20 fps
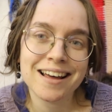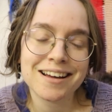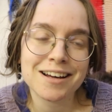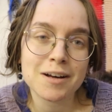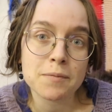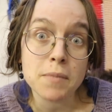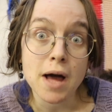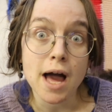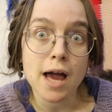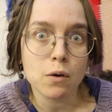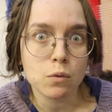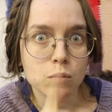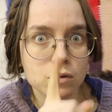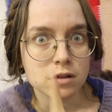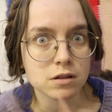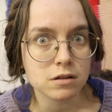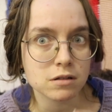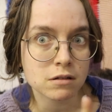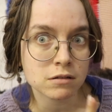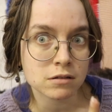I
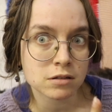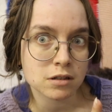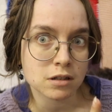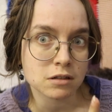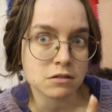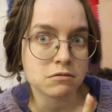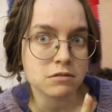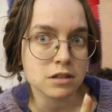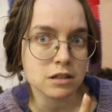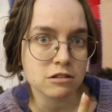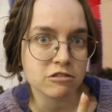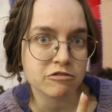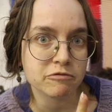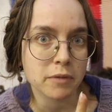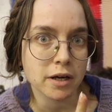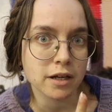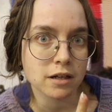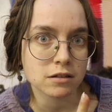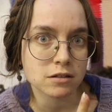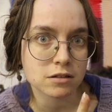will not get rid
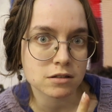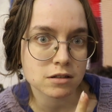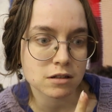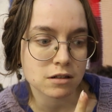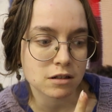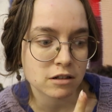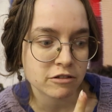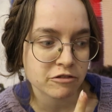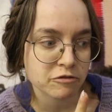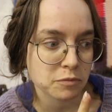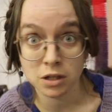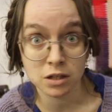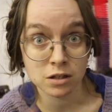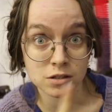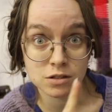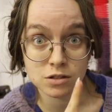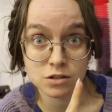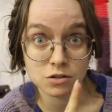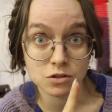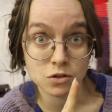of my other scarf
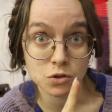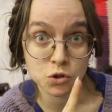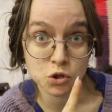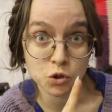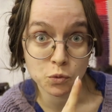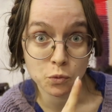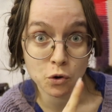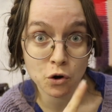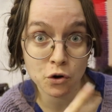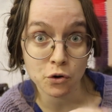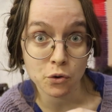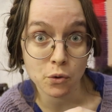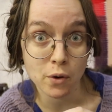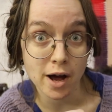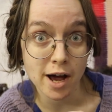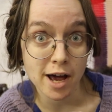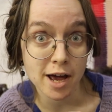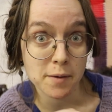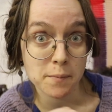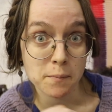because, you know,
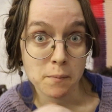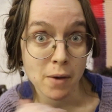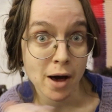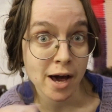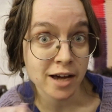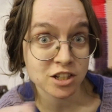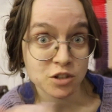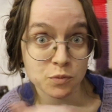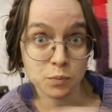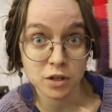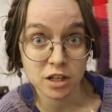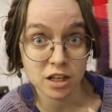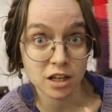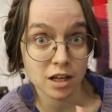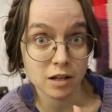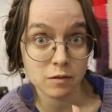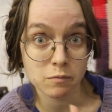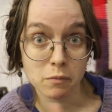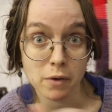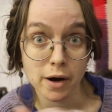tomorrow I might be
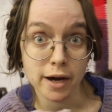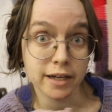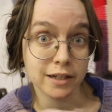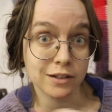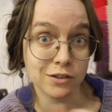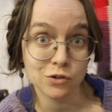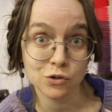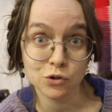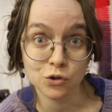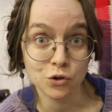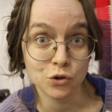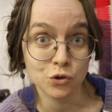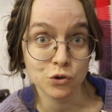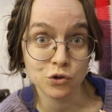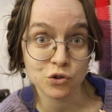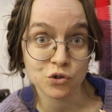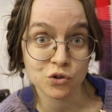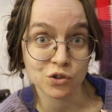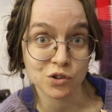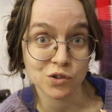in my
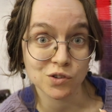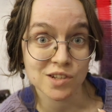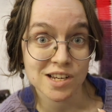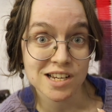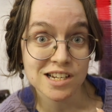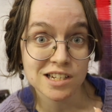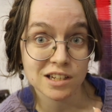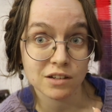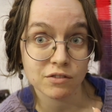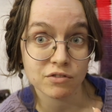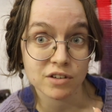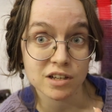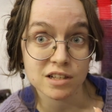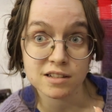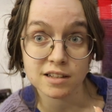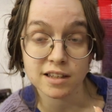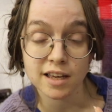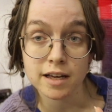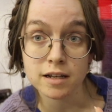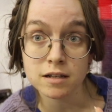neutral dainty
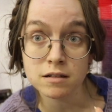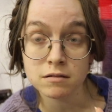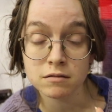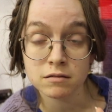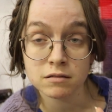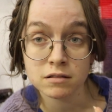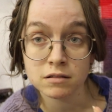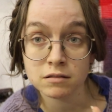phase again.